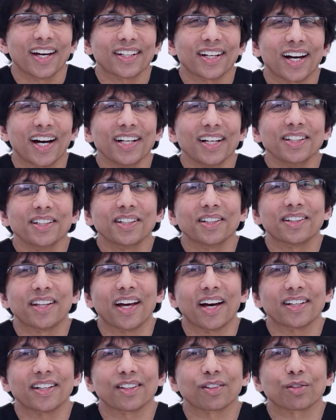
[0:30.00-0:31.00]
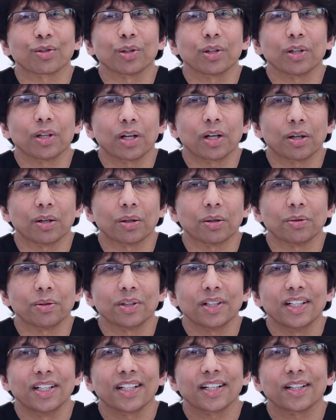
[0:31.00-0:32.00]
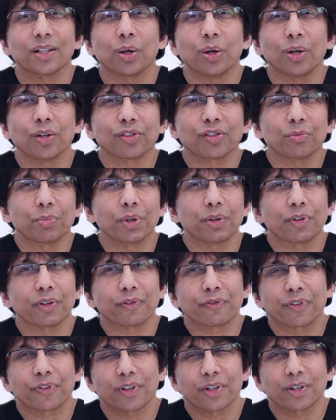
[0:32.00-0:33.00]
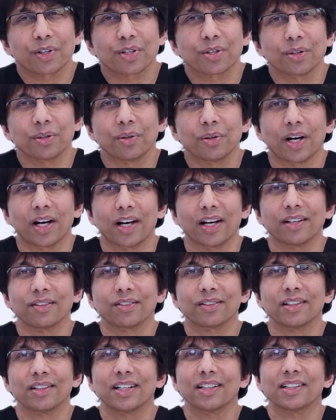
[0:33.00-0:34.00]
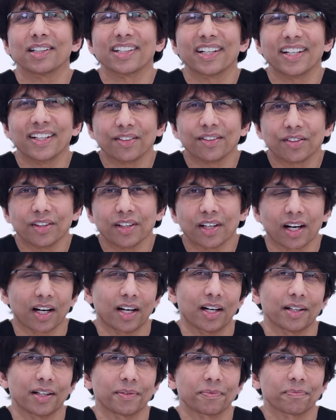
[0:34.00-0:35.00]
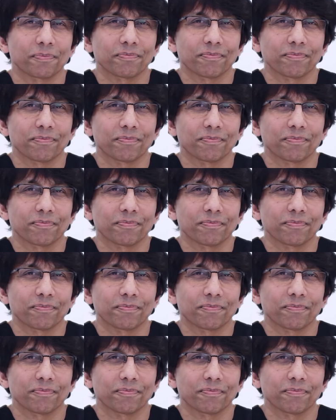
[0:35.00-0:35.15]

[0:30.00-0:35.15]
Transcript: An eyelid that is low can also be referred to as a lazy eye.